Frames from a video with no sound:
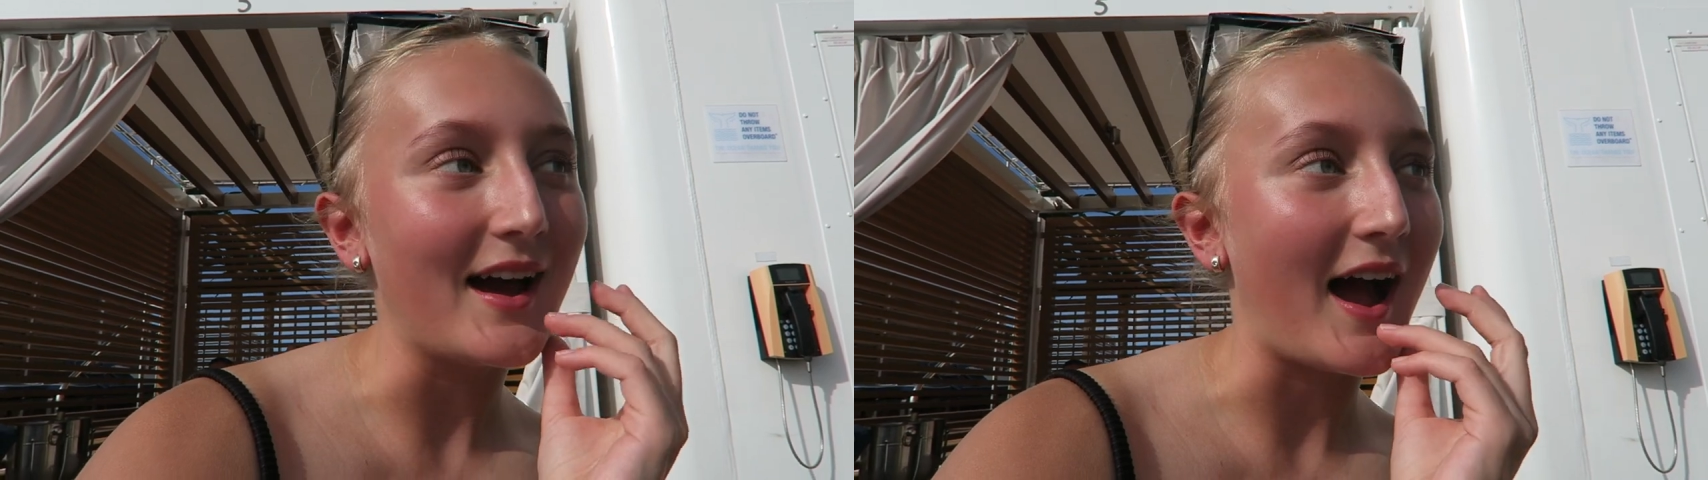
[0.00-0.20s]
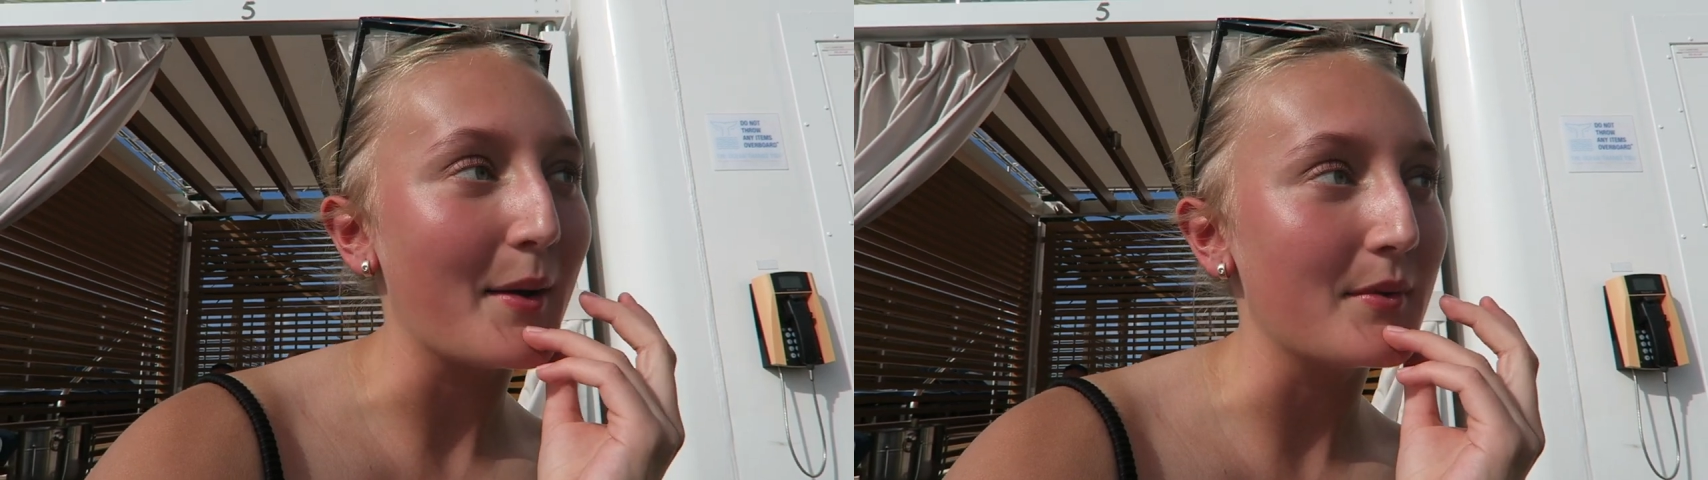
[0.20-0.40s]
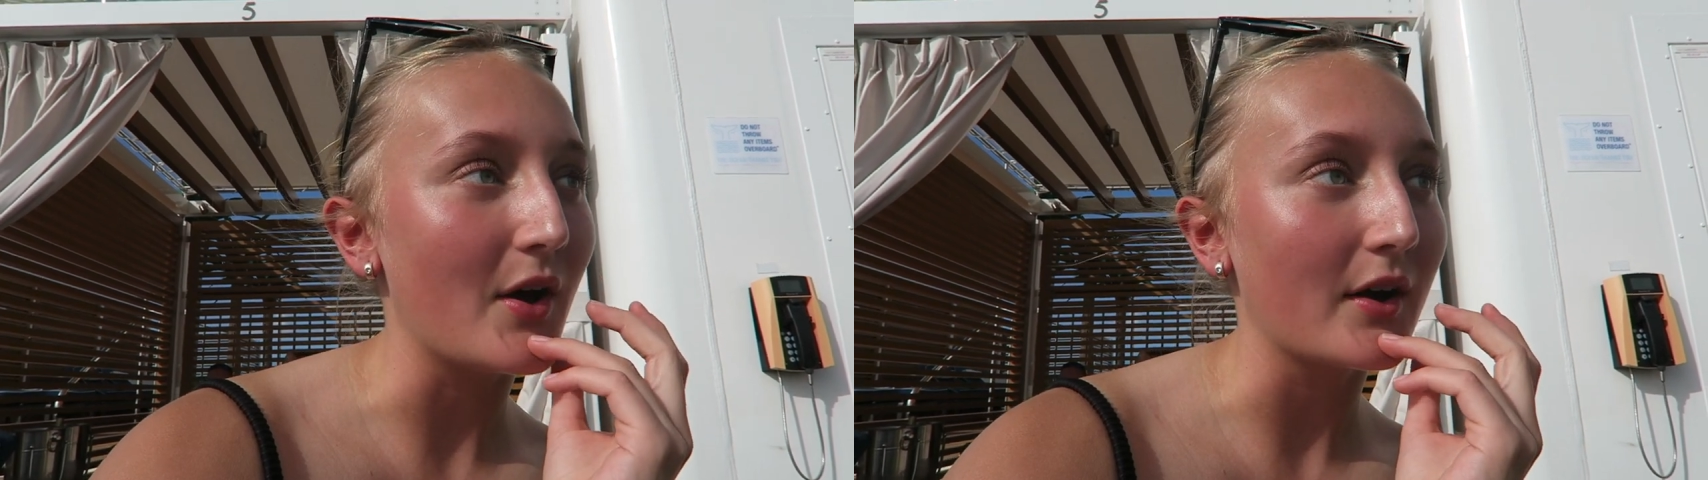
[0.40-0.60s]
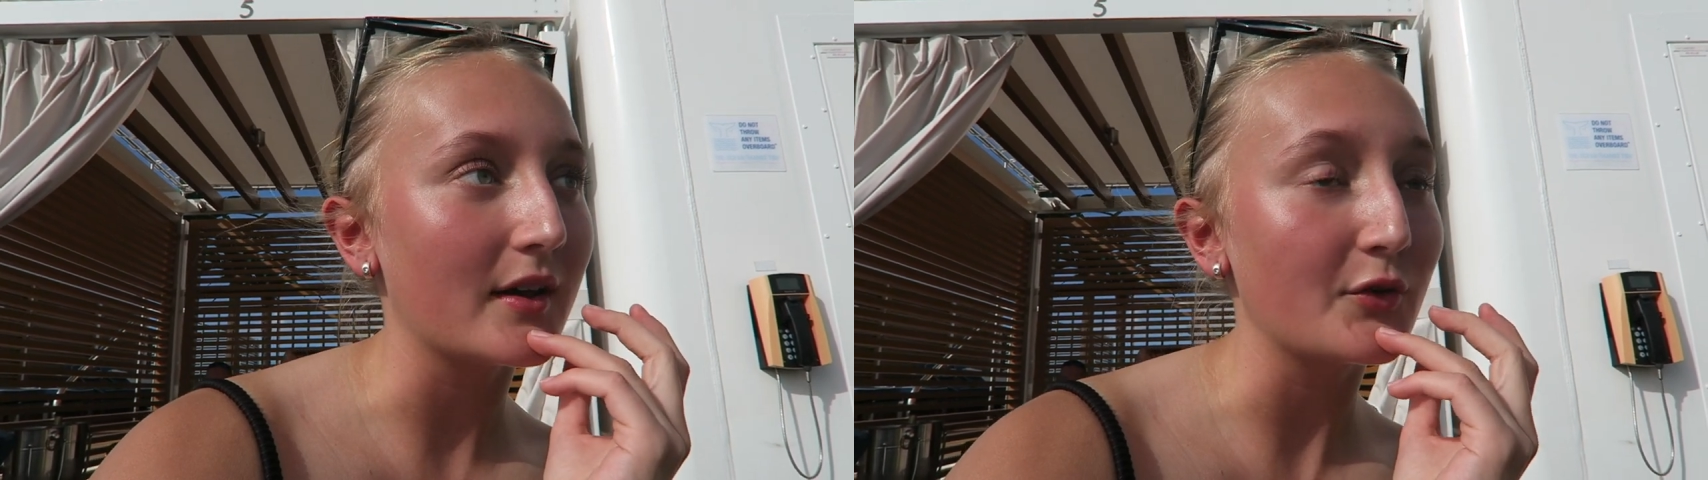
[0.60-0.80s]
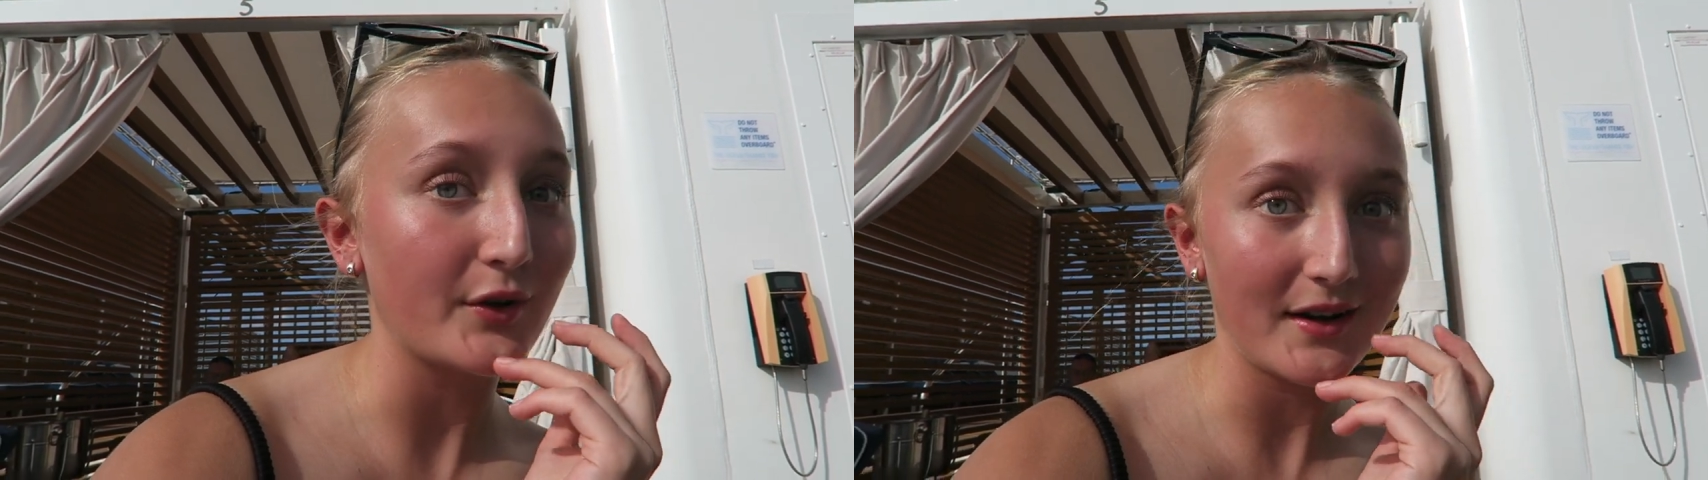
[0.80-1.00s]
I'm not
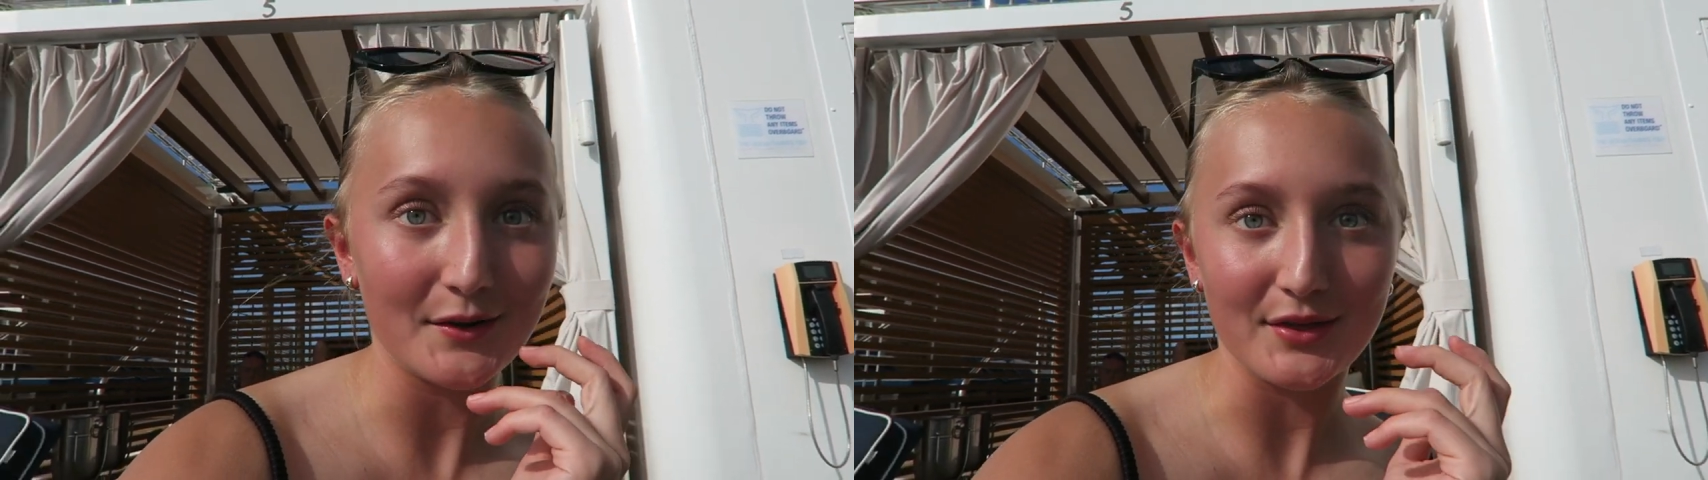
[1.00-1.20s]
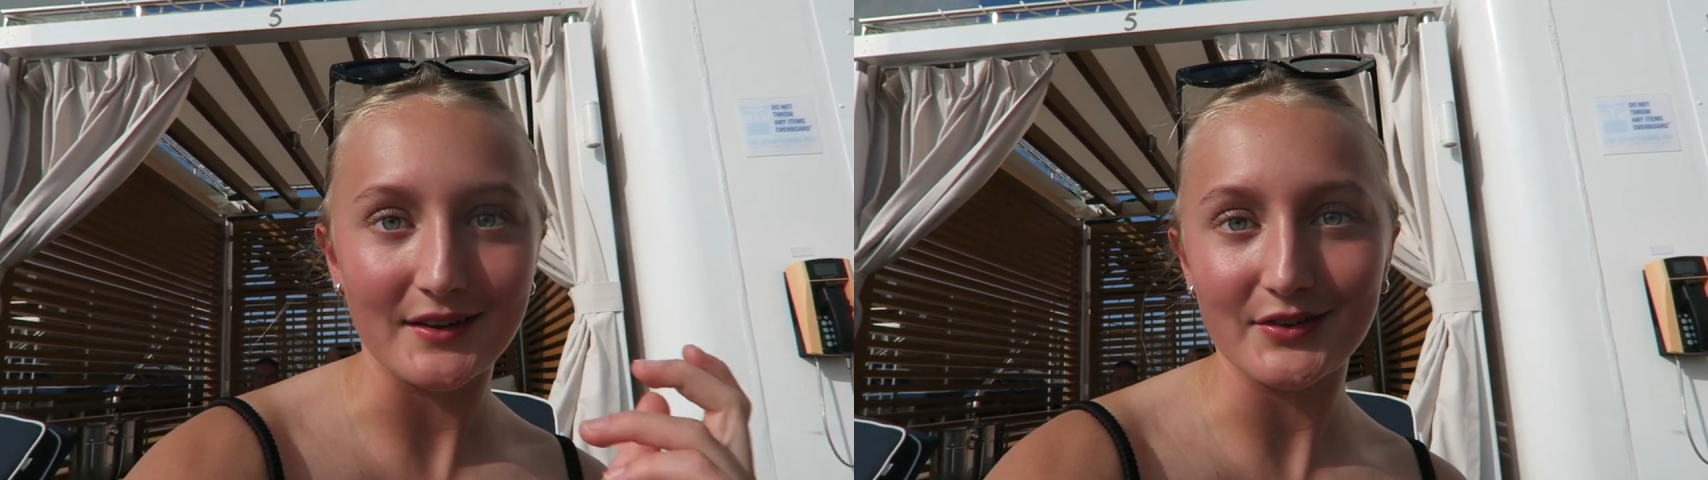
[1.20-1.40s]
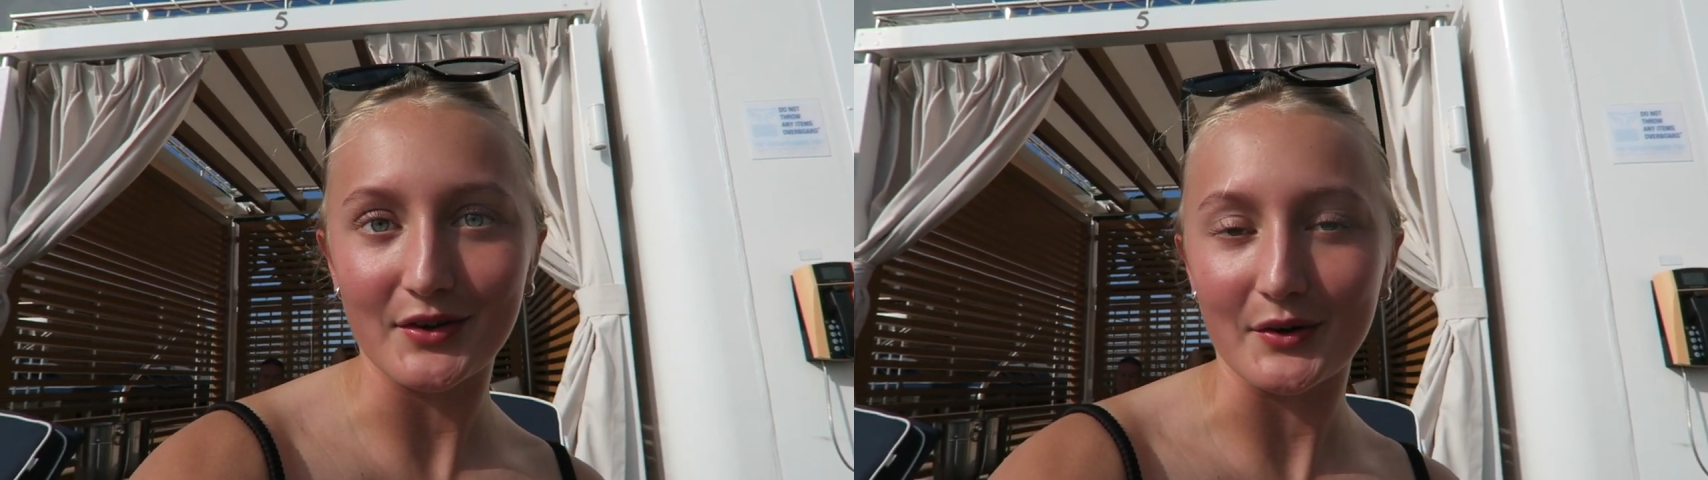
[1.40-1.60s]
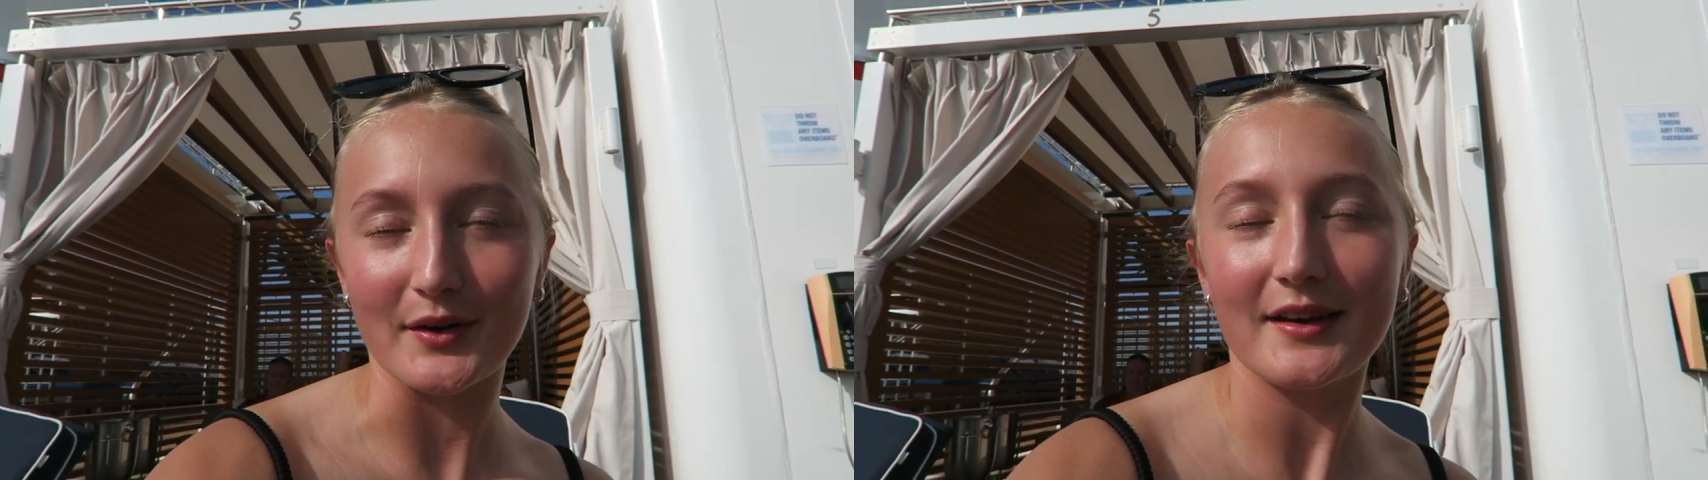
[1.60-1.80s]
gonna run out of things to do,